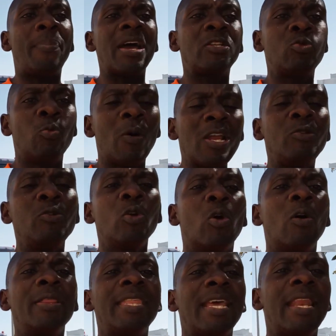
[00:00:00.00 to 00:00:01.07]
but what we
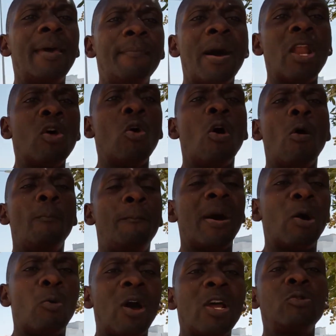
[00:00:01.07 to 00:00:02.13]
call the labor law, or
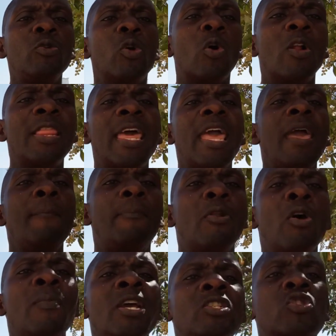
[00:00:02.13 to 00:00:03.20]
per what we call the
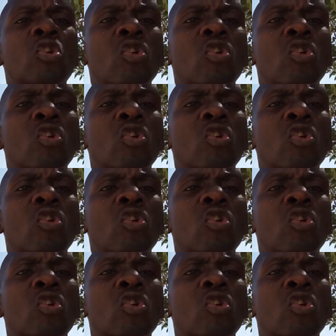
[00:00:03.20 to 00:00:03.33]
employment